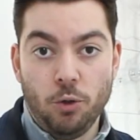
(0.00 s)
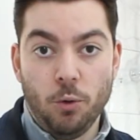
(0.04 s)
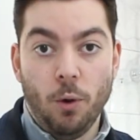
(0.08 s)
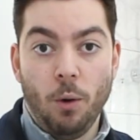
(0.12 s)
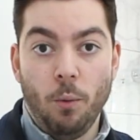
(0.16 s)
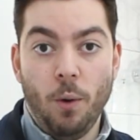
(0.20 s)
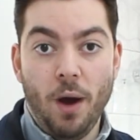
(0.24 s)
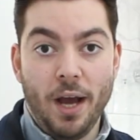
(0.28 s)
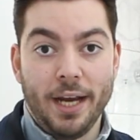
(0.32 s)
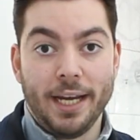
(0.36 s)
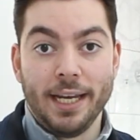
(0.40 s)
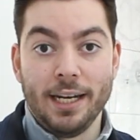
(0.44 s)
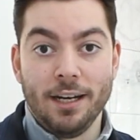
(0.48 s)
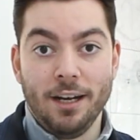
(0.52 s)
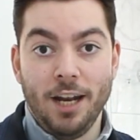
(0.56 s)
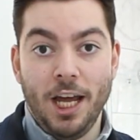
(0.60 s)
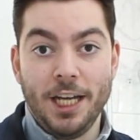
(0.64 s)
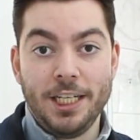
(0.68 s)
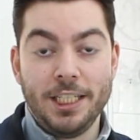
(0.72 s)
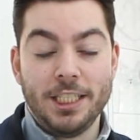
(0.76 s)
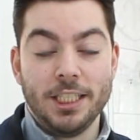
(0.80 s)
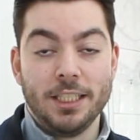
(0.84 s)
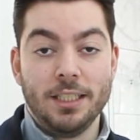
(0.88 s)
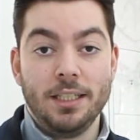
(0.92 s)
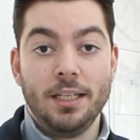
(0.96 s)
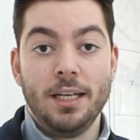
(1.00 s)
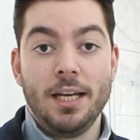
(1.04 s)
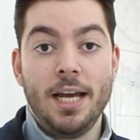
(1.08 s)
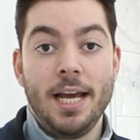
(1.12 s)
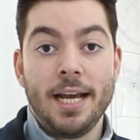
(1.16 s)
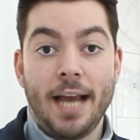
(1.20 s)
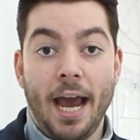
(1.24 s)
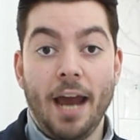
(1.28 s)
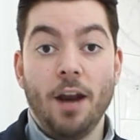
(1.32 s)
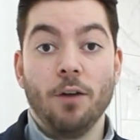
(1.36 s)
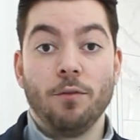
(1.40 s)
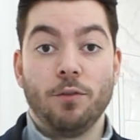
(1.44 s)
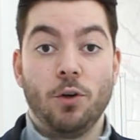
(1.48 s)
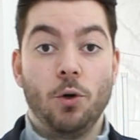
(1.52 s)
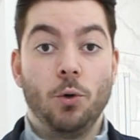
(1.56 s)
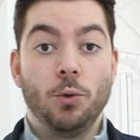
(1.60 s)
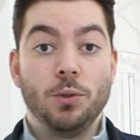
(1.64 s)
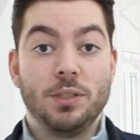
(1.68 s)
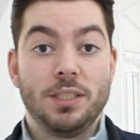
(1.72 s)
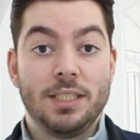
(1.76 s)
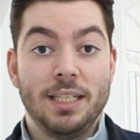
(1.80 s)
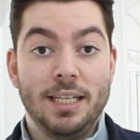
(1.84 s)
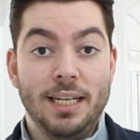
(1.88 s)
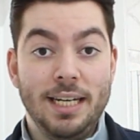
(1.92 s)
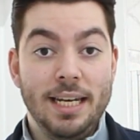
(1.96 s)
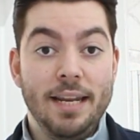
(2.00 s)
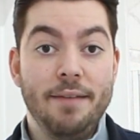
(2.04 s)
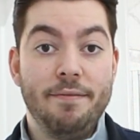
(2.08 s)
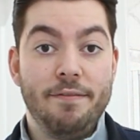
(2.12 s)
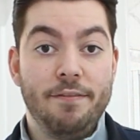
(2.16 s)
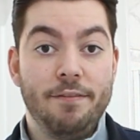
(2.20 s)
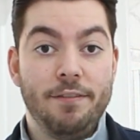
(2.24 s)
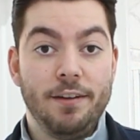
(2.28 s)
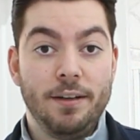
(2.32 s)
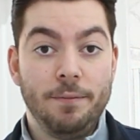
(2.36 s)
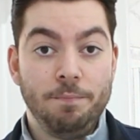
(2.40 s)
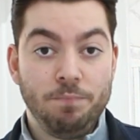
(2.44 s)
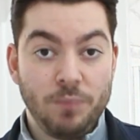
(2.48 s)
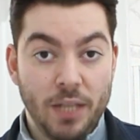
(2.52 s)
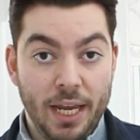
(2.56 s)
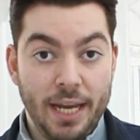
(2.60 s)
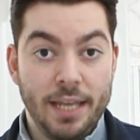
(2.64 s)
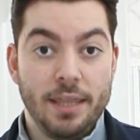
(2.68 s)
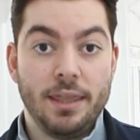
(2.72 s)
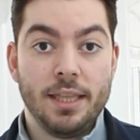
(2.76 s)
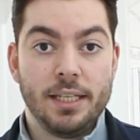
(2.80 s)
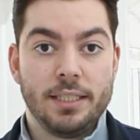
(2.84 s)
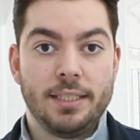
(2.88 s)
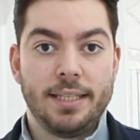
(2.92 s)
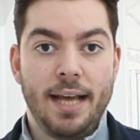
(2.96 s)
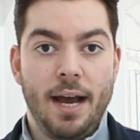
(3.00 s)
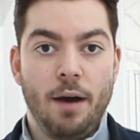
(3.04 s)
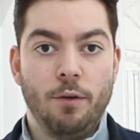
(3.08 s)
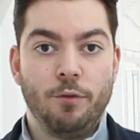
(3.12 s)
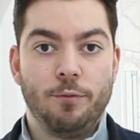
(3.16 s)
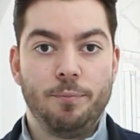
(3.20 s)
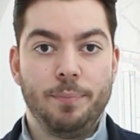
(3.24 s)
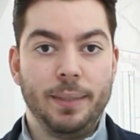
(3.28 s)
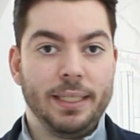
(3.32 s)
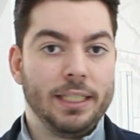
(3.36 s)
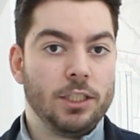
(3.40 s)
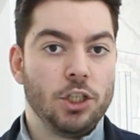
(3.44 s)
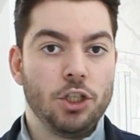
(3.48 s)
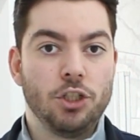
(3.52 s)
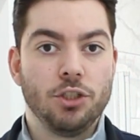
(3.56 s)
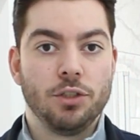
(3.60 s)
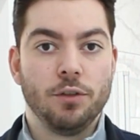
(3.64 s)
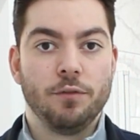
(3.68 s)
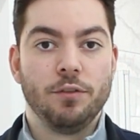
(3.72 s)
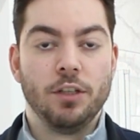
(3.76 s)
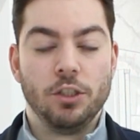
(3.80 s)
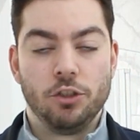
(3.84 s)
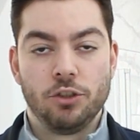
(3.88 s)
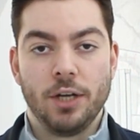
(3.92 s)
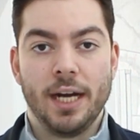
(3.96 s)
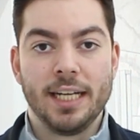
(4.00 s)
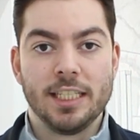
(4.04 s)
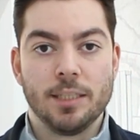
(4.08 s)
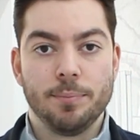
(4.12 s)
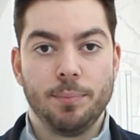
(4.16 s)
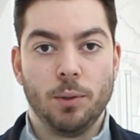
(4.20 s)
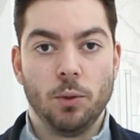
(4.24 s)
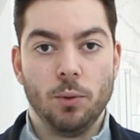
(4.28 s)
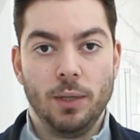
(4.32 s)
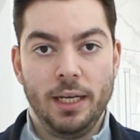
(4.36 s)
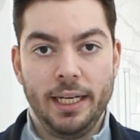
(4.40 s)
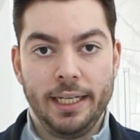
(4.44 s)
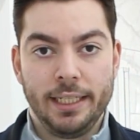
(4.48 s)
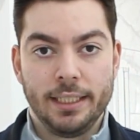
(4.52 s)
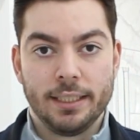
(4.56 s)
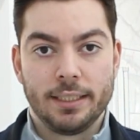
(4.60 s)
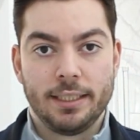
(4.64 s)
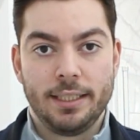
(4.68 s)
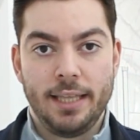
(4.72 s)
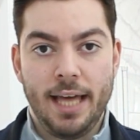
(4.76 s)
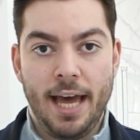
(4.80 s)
who are working in London can of course live in the South because of the transport links